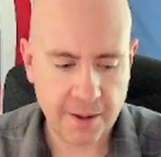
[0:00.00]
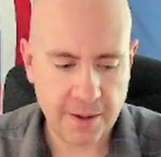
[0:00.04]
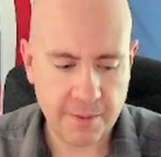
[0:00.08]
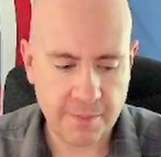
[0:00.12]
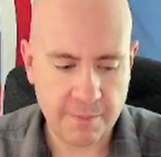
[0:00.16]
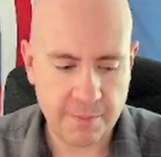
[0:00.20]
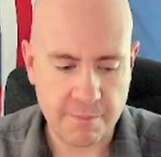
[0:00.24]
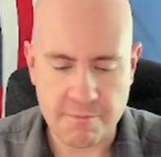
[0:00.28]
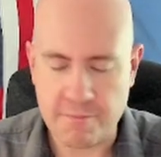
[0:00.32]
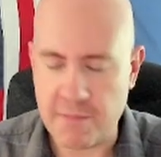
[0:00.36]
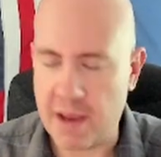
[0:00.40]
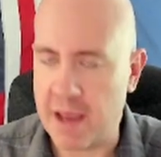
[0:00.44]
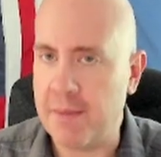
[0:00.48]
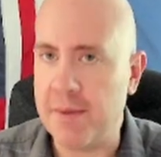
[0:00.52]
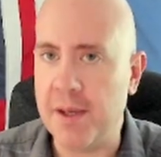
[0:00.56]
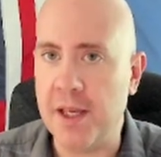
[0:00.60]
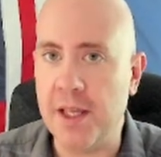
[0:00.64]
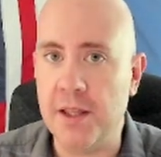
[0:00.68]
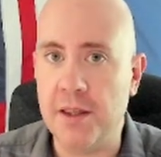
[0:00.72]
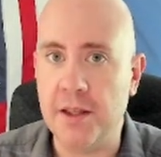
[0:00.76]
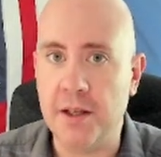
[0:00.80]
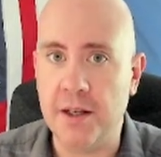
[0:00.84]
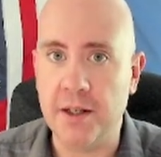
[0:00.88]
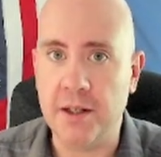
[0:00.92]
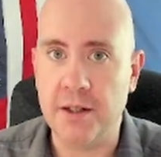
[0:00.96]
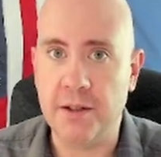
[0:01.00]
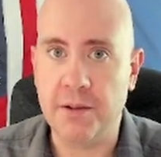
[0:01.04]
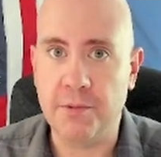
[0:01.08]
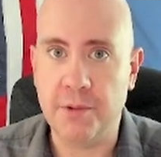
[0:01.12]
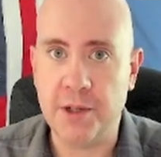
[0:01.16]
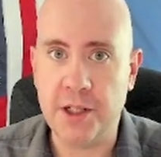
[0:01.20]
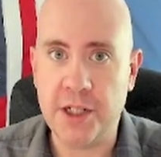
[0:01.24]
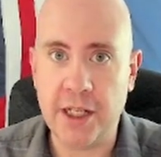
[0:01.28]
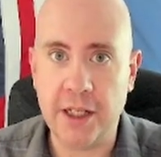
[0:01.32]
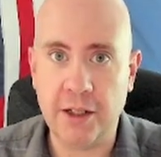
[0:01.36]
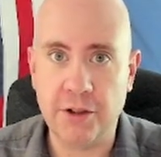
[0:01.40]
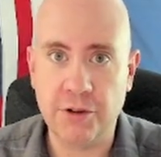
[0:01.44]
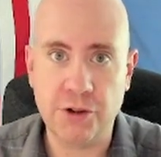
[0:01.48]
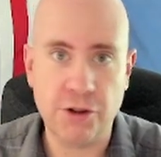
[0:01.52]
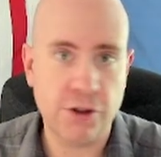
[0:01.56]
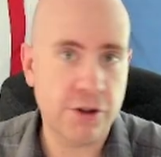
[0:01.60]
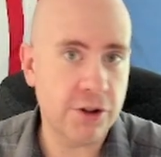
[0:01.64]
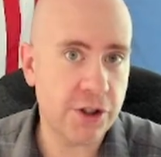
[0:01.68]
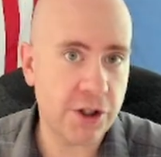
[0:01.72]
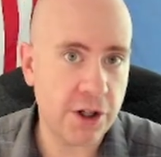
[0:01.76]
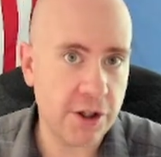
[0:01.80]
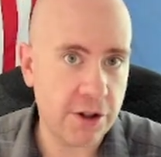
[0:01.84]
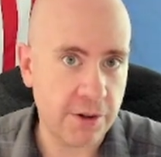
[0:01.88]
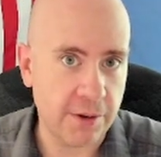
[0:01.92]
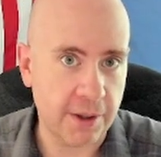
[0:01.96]
Maybe the retailers
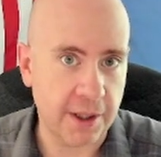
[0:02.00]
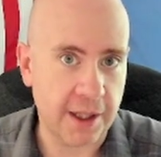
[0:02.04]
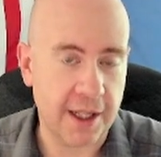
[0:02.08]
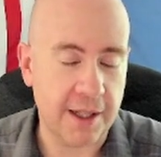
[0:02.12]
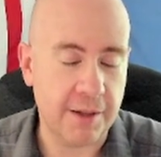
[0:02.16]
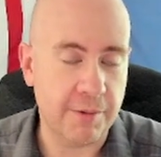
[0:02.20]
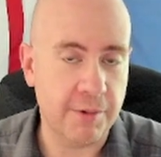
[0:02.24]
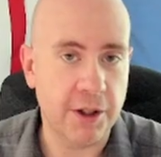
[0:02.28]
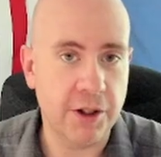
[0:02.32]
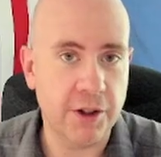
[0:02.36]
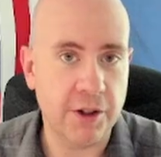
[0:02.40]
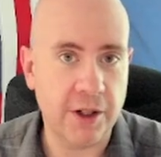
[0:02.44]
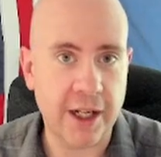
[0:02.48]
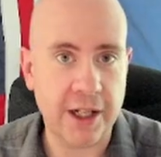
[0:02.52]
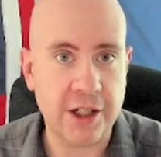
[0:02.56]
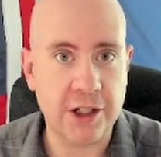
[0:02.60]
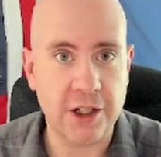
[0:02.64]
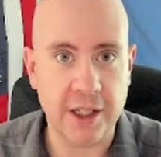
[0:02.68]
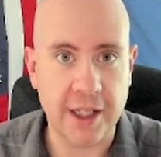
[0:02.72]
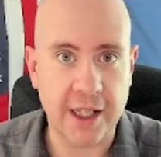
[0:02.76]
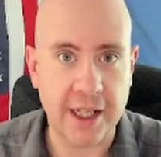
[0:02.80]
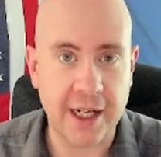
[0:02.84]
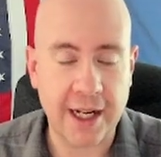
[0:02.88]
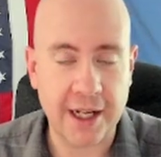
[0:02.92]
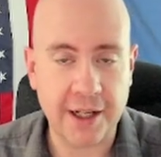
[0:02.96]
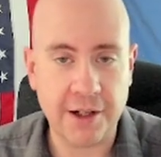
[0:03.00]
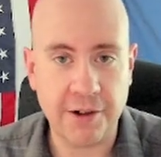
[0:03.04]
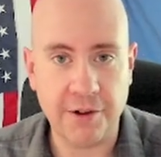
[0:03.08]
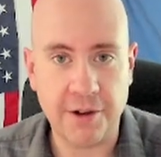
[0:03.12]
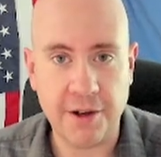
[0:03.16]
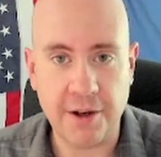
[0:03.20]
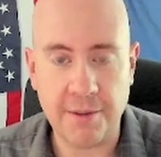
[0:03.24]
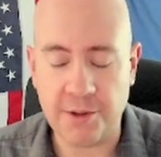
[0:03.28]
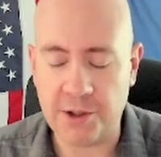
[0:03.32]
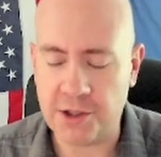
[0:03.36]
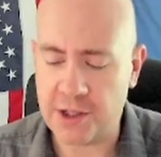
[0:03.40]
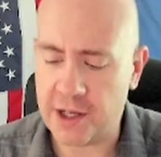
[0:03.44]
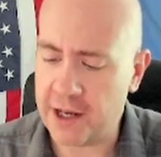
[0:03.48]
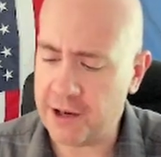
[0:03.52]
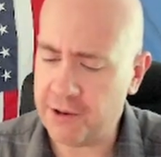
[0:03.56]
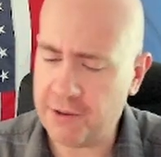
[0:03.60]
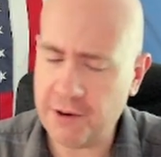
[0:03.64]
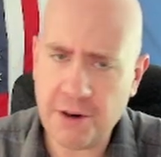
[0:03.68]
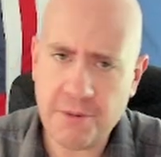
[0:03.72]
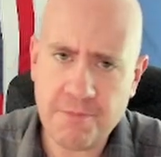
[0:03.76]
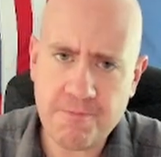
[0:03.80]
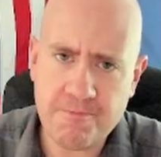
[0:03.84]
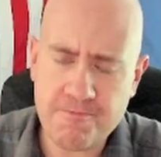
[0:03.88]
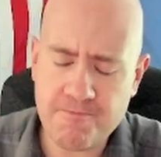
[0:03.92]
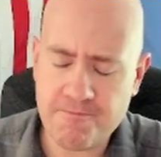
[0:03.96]
could start doing that and we could actually get accurate numbers. I don't
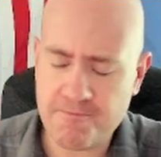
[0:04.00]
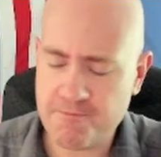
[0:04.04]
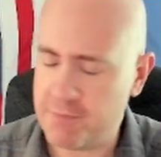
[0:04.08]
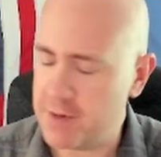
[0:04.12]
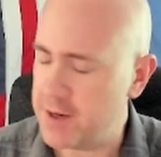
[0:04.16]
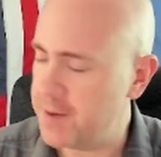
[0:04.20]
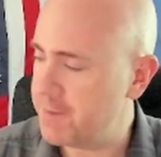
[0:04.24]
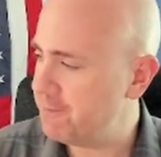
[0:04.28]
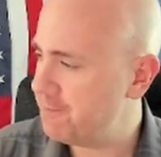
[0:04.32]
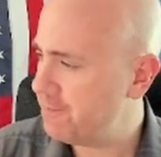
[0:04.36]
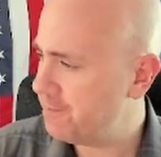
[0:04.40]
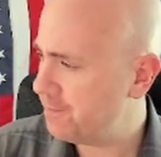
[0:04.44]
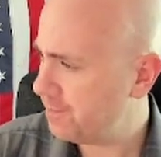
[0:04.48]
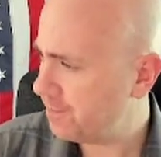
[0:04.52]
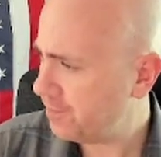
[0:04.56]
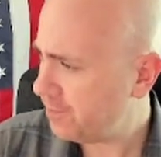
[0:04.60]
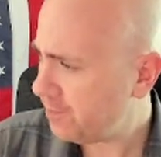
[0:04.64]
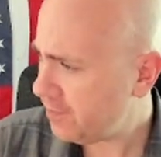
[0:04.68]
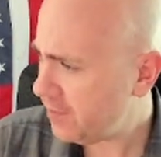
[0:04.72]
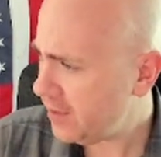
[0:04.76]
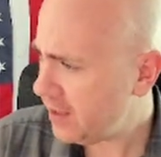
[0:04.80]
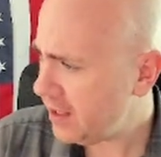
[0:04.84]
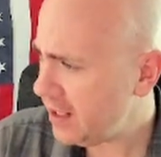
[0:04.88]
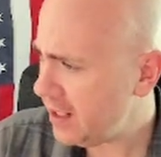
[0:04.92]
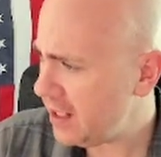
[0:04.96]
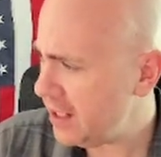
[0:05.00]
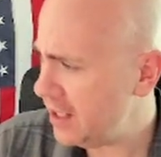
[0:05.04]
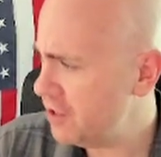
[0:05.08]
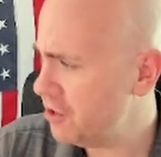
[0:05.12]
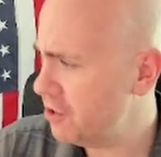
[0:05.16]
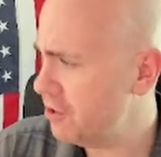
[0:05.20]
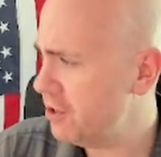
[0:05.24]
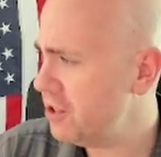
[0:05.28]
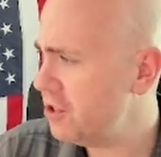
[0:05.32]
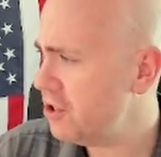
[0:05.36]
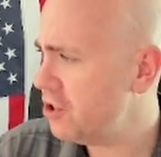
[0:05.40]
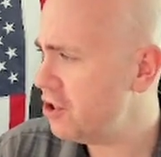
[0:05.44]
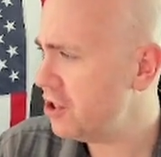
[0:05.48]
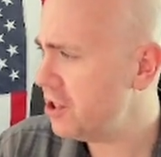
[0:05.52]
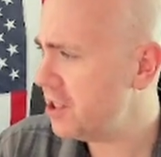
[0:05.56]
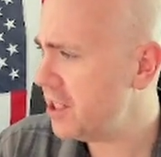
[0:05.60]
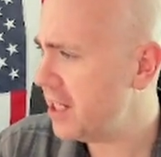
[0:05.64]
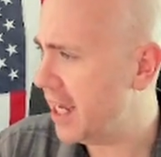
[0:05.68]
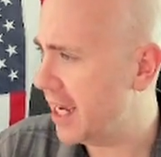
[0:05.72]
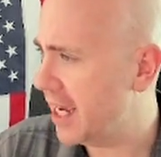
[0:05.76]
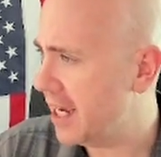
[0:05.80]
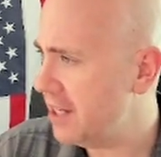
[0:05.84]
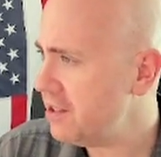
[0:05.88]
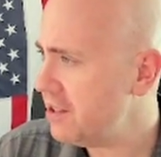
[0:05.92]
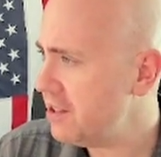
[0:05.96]
know, but... So this is just a
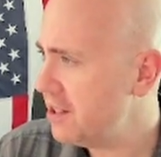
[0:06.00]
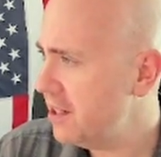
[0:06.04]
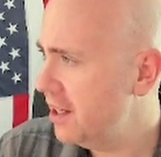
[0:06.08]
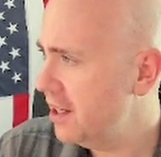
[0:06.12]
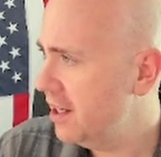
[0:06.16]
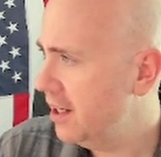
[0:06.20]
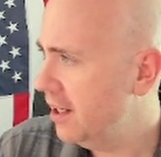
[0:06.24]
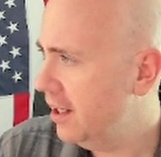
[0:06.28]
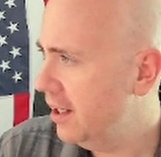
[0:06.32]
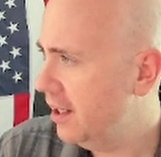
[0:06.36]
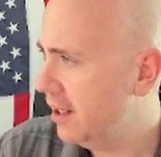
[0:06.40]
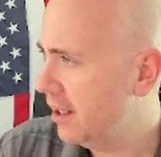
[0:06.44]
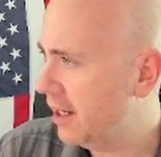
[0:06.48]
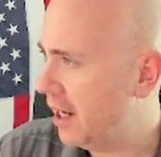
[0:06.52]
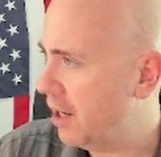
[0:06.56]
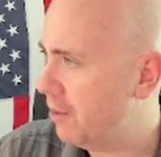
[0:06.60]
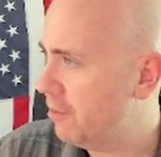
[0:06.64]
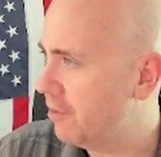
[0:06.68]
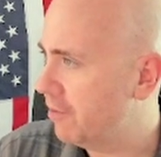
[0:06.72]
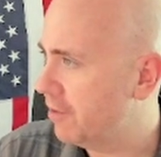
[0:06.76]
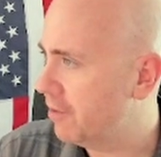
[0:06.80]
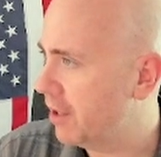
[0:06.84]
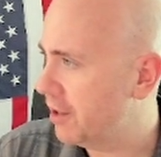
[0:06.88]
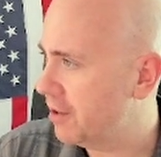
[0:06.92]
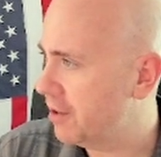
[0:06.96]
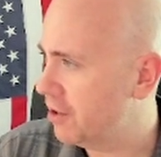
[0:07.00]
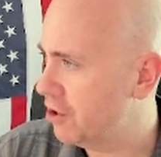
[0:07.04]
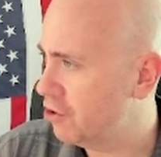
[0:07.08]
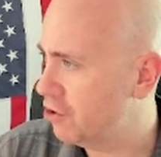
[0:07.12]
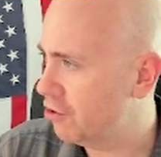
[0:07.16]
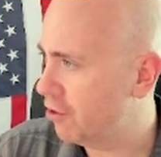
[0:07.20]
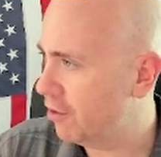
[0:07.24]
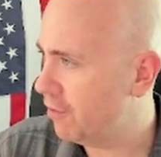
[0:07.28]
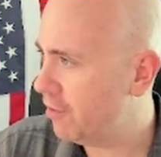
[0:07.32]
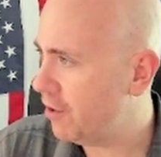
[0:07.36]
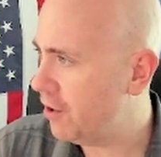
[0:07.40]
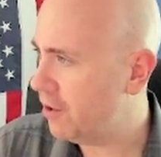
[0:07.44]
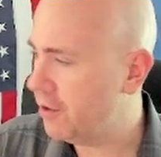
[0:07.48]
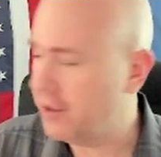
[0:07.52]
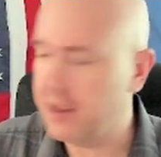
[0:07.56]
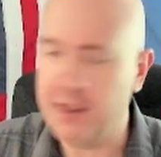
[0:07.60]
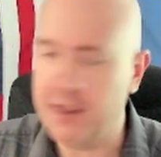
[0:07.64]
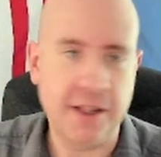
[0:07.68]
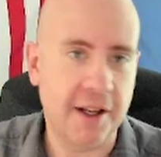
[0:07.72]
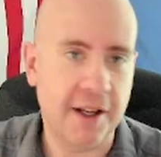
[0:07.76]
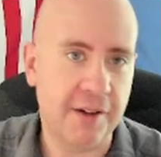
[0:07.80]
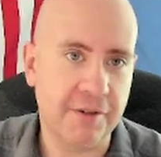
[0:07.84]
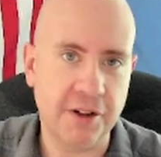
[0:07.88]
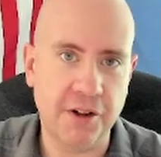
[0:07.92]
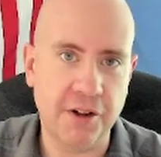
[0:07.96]
guess, and now we've got the shortfall, and then you have to go